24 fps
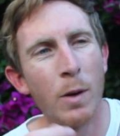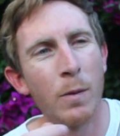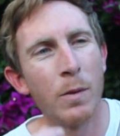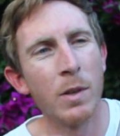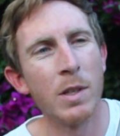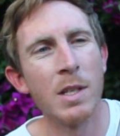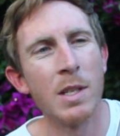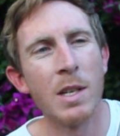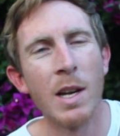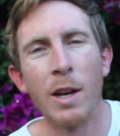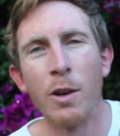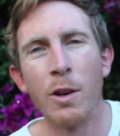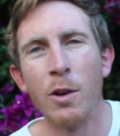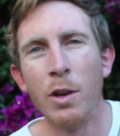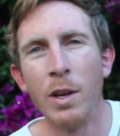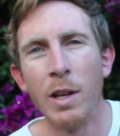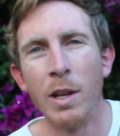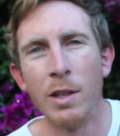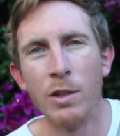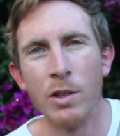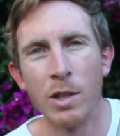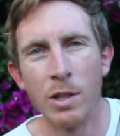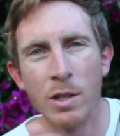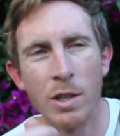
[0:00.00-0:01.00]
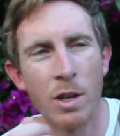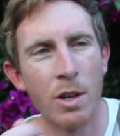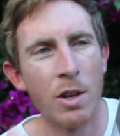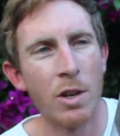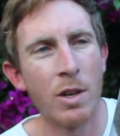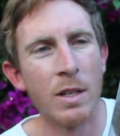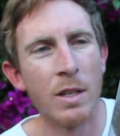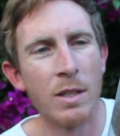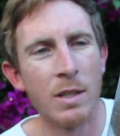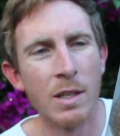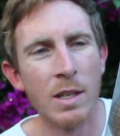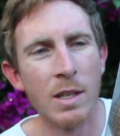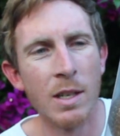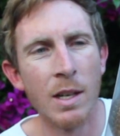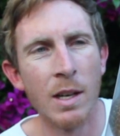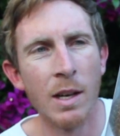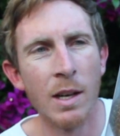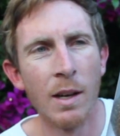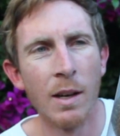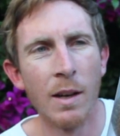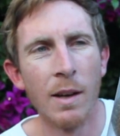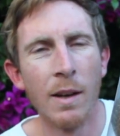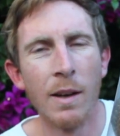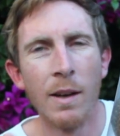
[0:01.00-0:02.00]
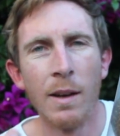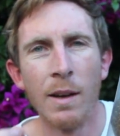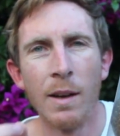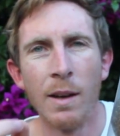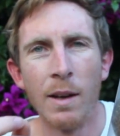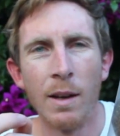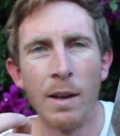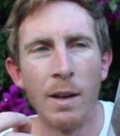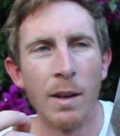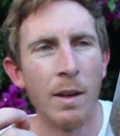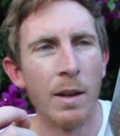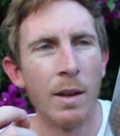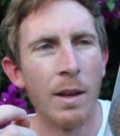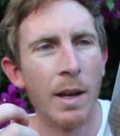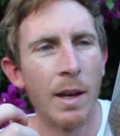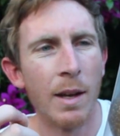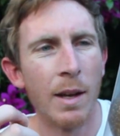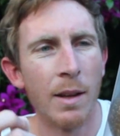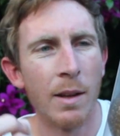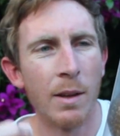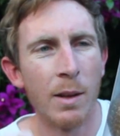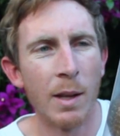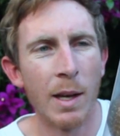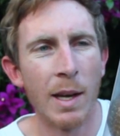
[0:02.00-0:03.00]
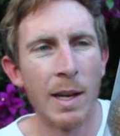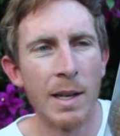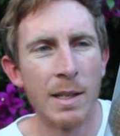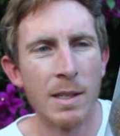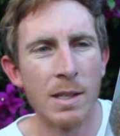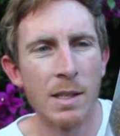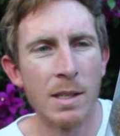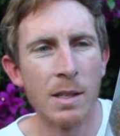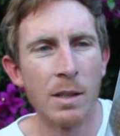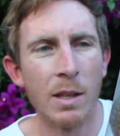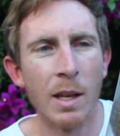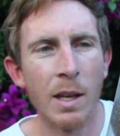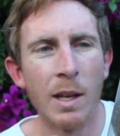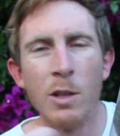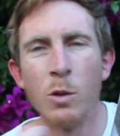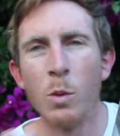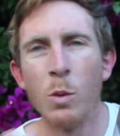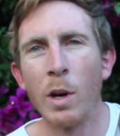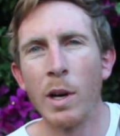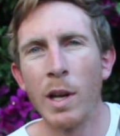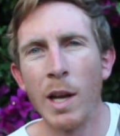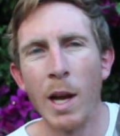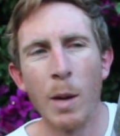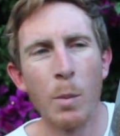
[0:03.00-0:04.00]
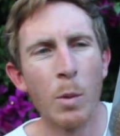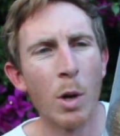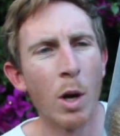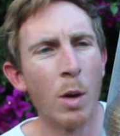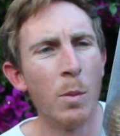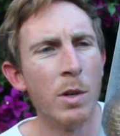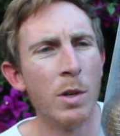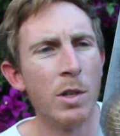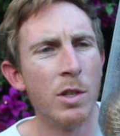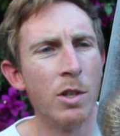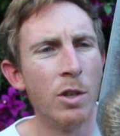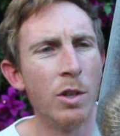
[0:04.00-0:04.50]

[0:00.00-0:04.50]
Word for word: of the snake hooding just so you can see that that is what Cape Cobras